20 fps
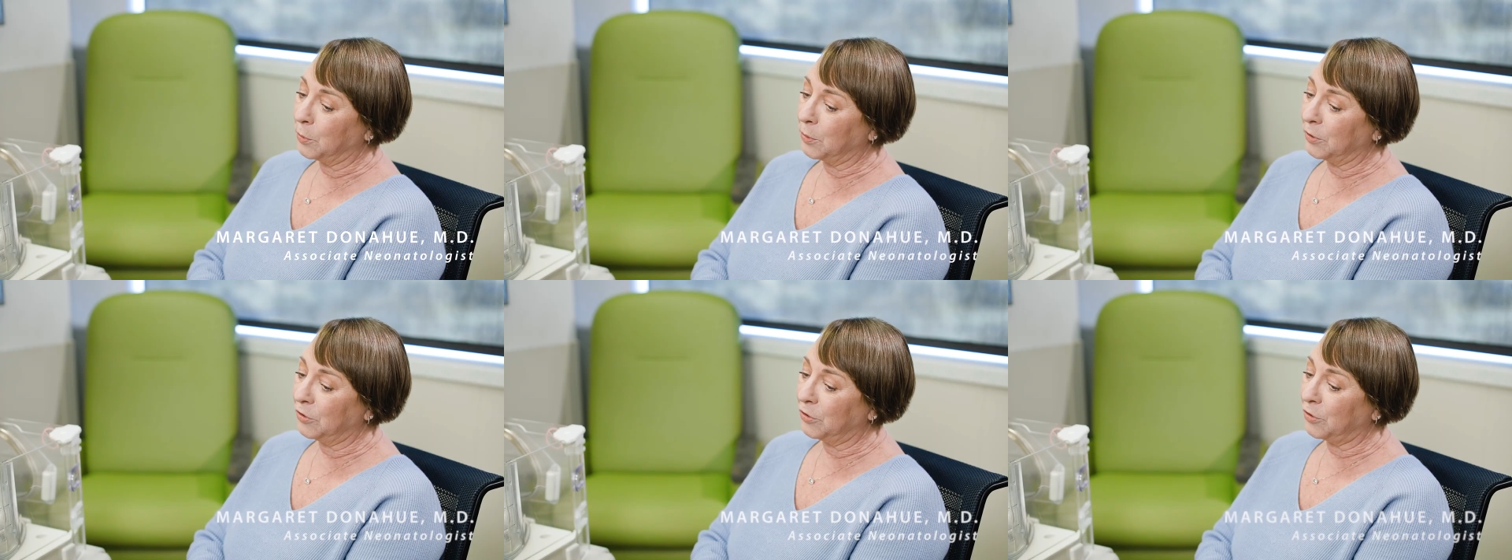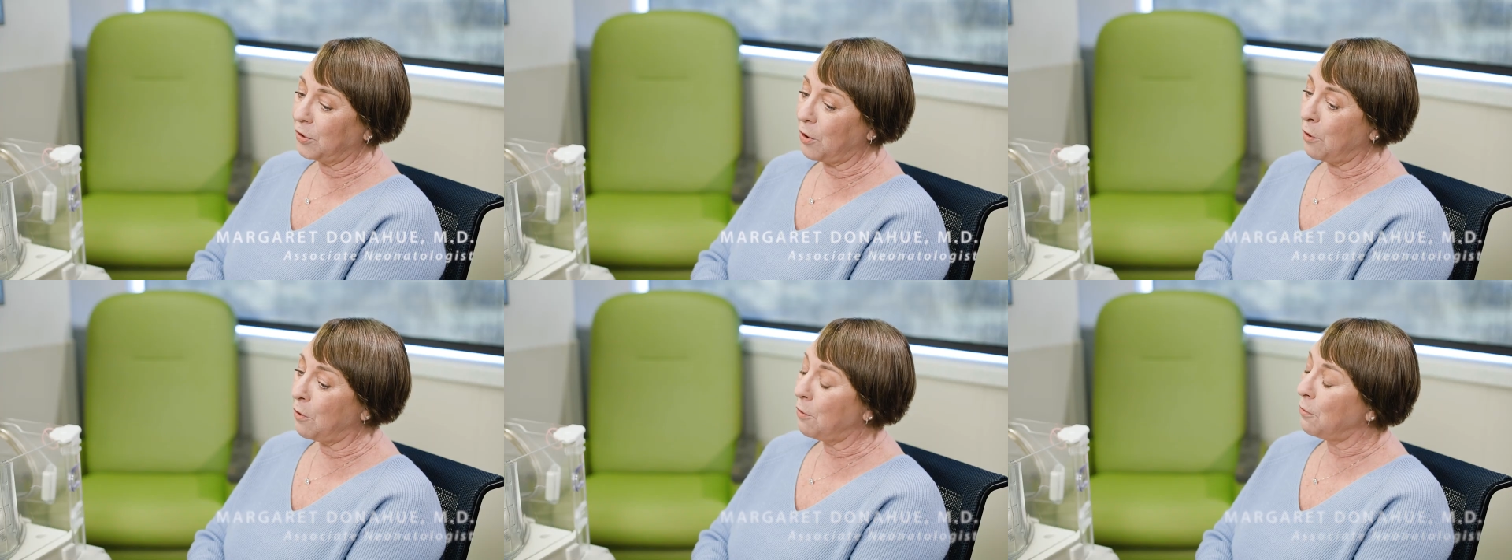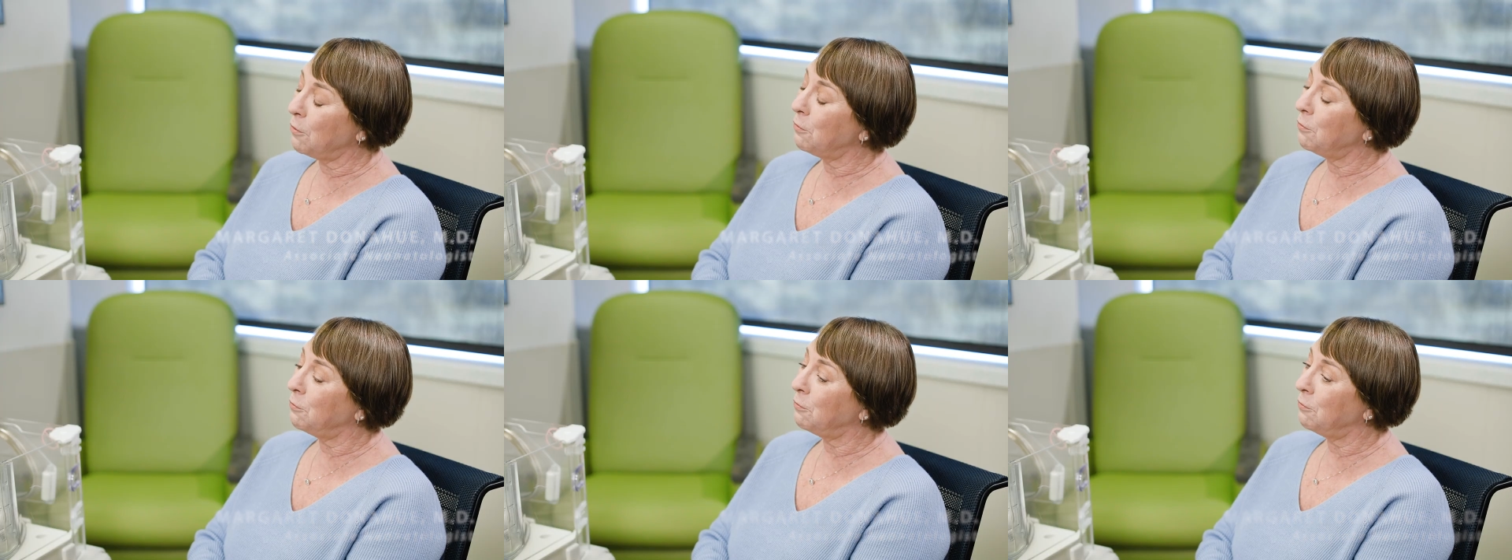was
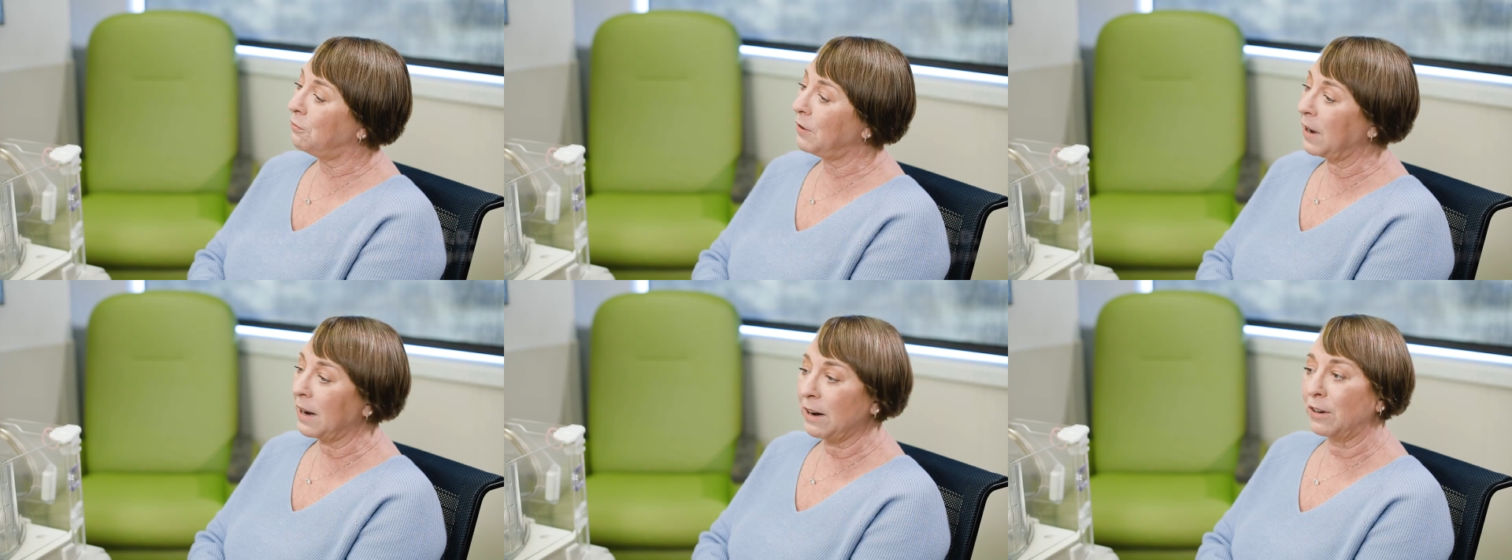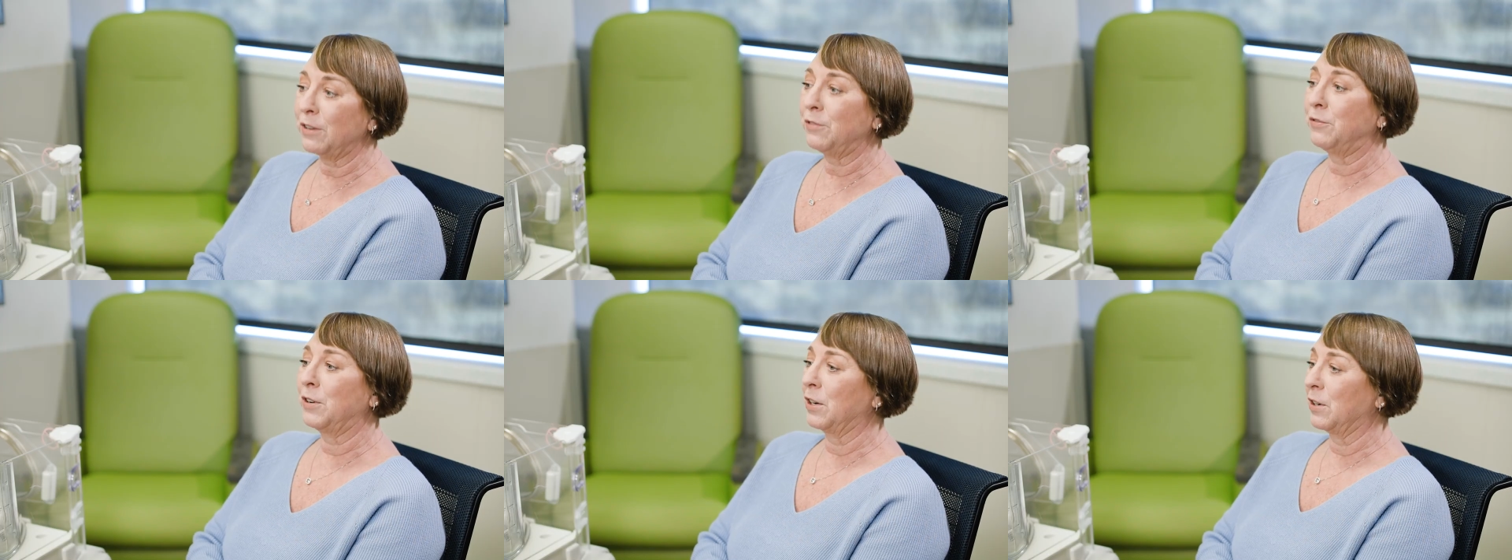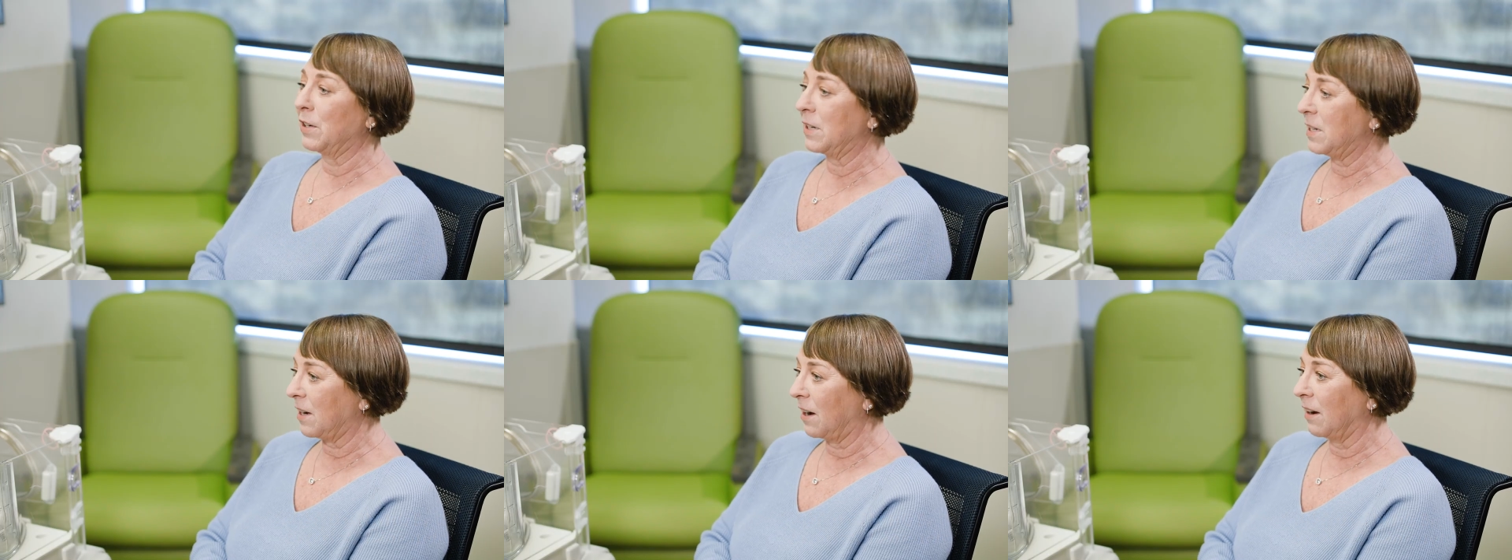so very
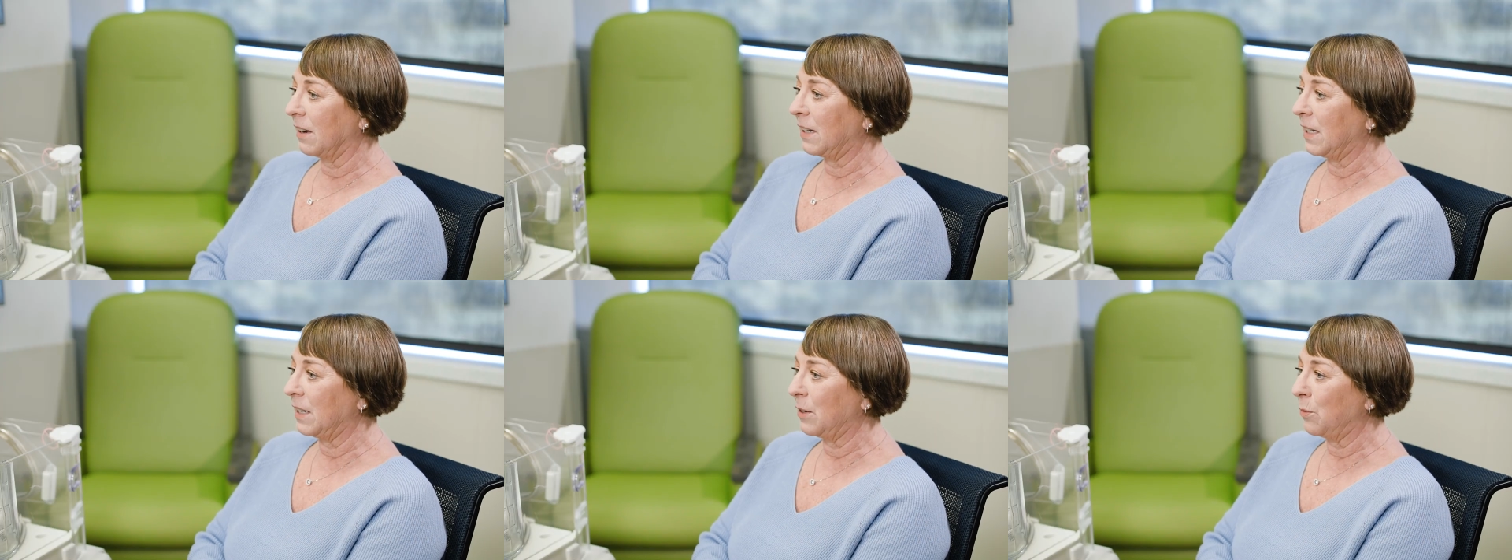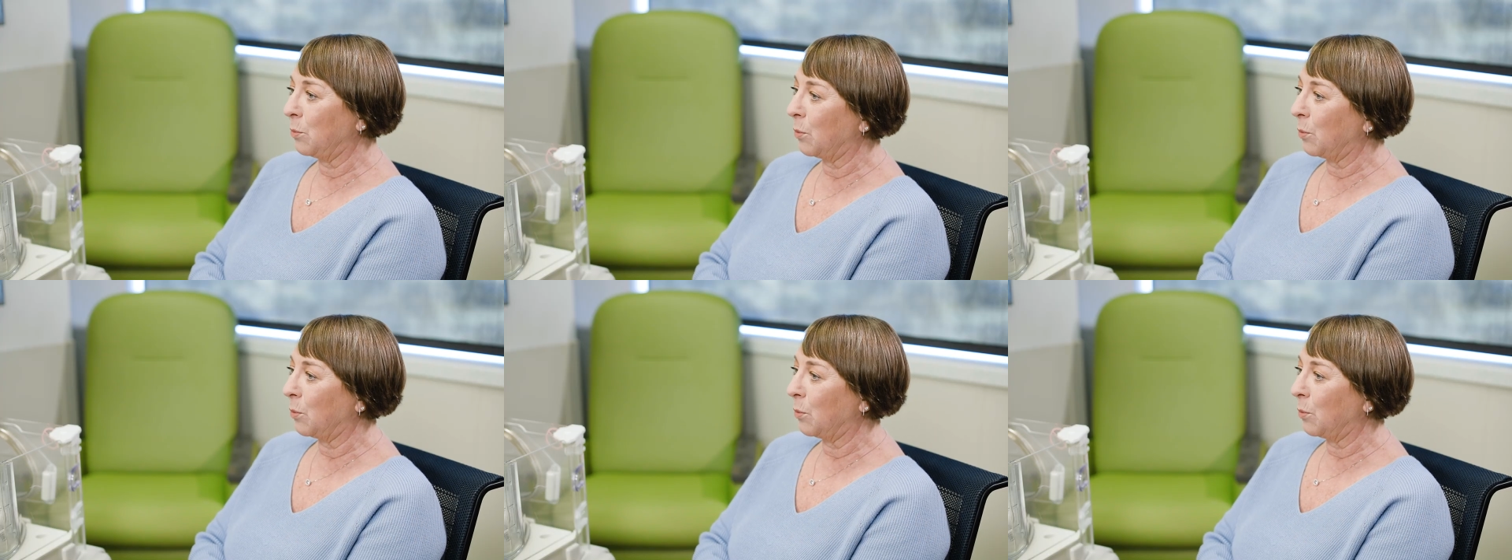very tiny,